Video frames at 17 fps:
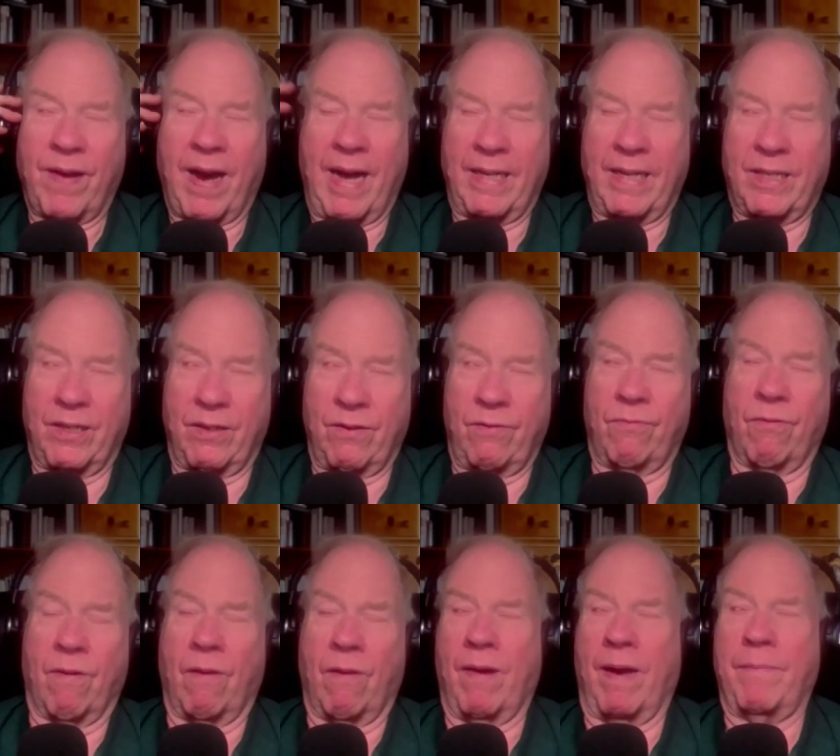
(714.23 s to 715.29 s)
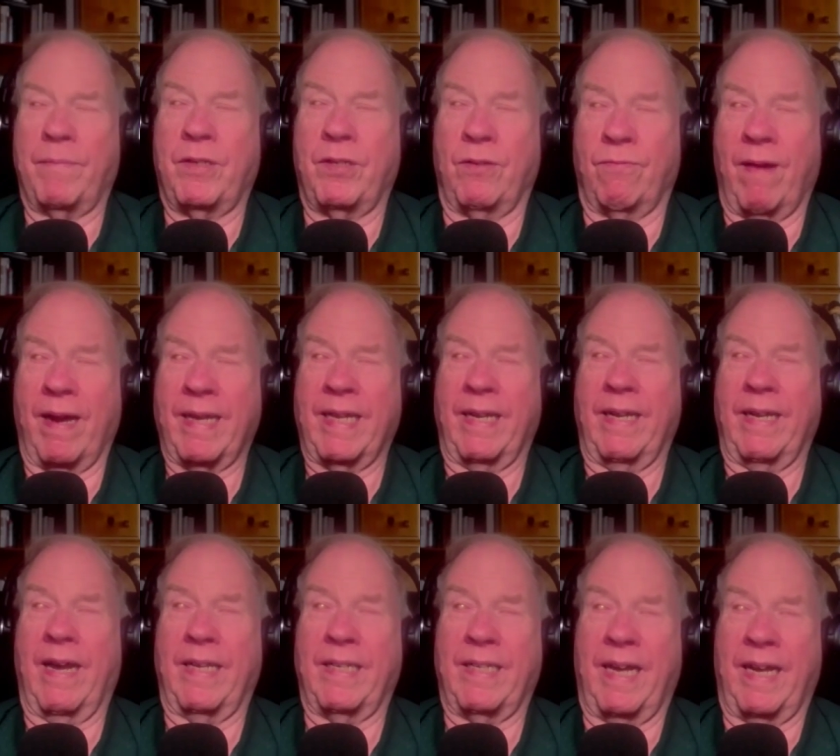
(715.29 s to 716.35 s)
got to grow up to
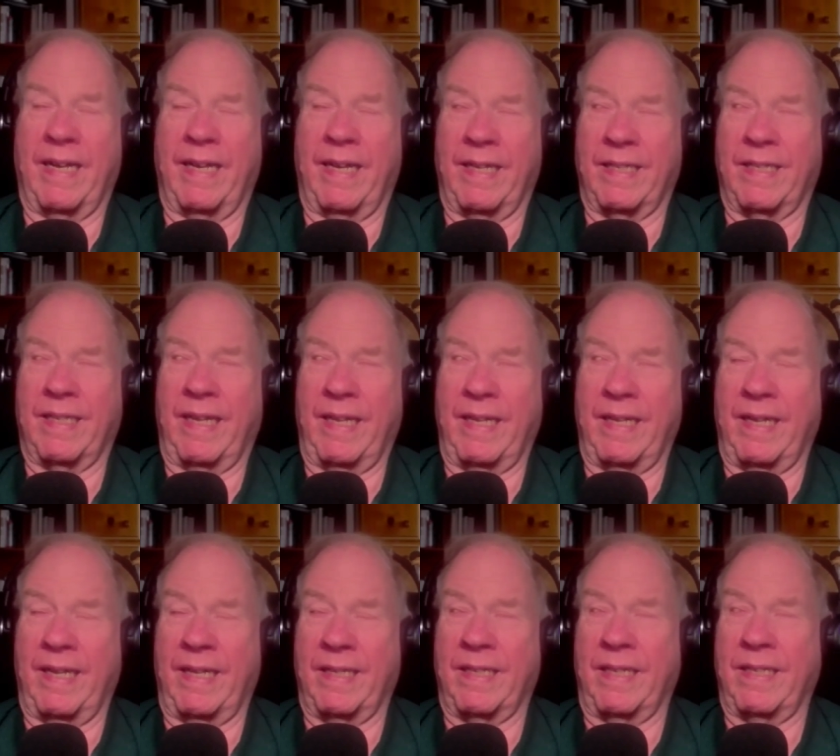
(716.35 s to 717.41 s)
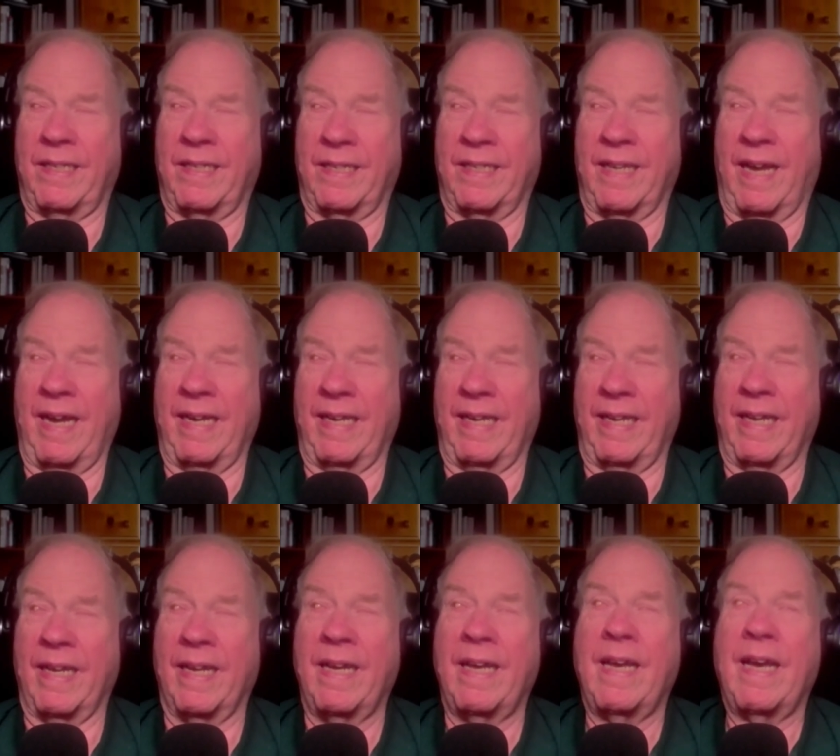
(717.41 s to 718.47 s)
recognize that as a as a
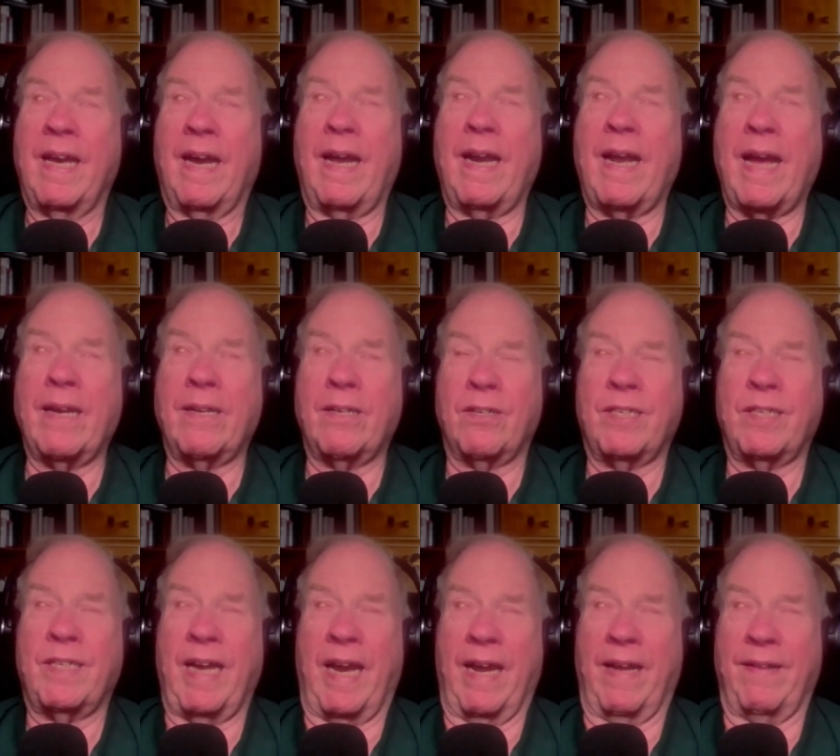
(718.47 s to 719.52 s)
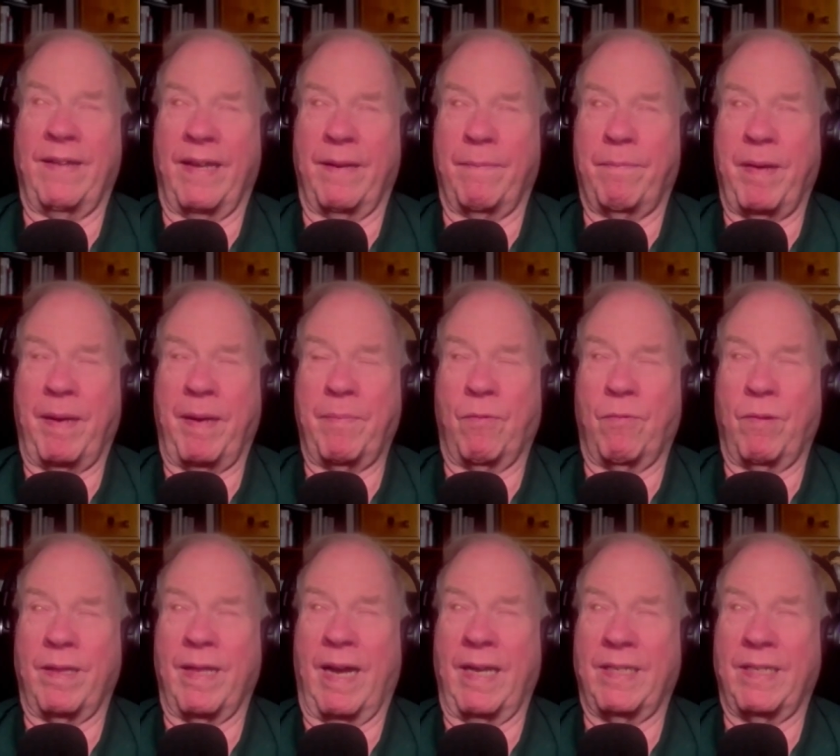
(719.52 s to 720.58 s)
society and i understand that people with